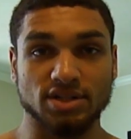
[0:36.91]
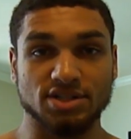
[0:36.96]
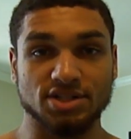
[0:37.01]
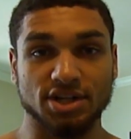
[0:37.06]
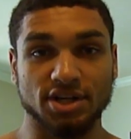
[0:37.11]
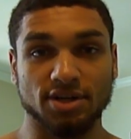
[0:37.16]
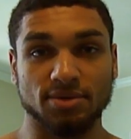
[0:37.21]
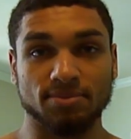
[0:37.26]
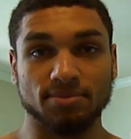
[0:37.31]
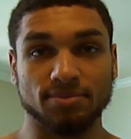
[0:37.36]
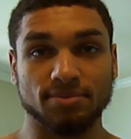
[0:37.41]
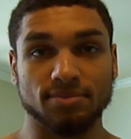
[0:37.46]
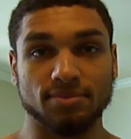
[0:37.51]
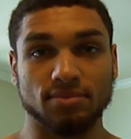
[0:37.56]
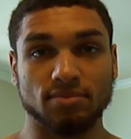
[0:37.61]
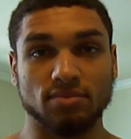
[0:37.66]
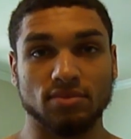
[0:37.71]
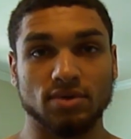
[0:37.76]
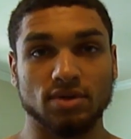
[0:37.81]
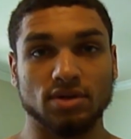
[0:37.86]
gym
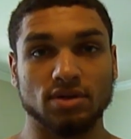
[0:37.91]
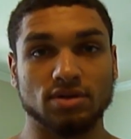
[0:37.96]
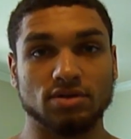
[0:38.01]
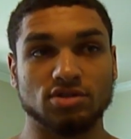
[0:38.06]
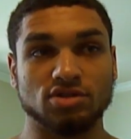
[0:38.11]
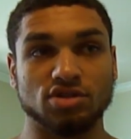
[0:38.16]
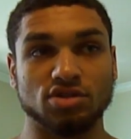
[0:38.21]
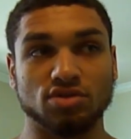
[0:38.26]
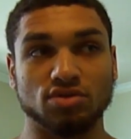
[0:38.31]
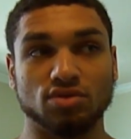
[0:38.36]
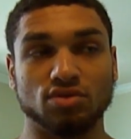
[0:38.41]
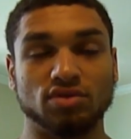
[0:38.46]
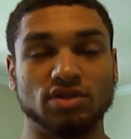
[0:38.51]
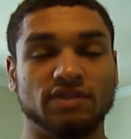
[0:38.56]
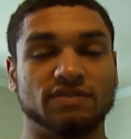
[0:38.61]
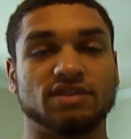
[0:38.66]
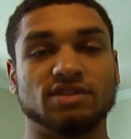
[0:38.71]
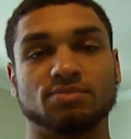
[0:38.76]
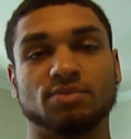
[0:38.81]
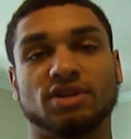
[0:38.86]
to
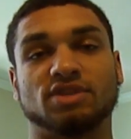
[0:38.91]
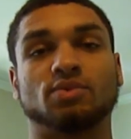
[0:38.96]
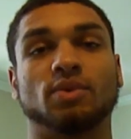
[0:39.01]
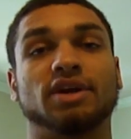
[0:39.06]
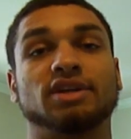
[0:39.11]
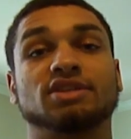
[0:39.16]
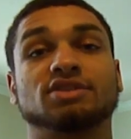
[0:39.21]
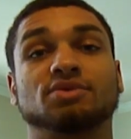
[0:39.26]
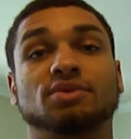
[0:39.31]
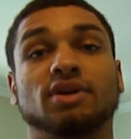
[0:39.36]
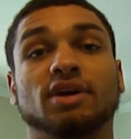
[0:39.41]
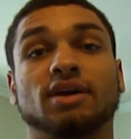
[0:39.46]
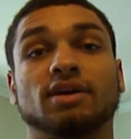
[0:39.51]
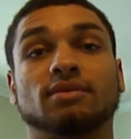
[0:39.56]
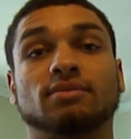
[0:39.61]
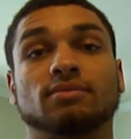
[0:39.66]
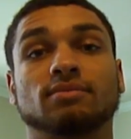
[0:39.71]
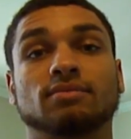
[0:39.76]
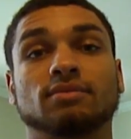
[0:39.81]
lift as much weight as you can.